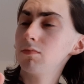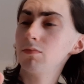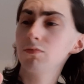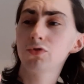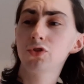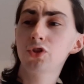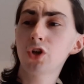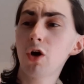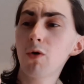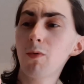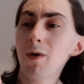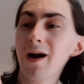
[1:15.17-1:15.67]

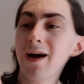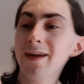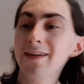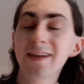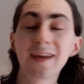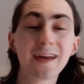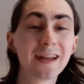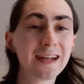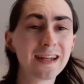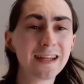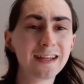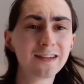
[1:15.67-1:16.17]
Joanne
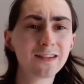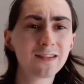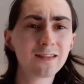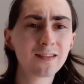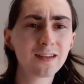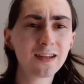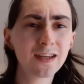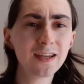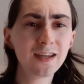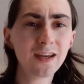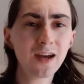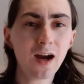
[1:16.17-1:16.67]

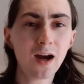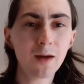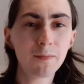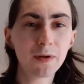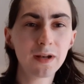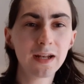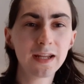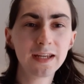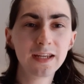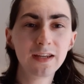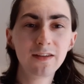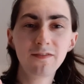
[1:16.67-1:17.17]
Lindsey, I
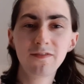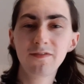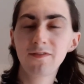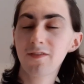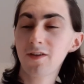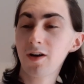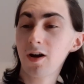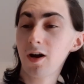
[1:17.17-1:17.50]
believe.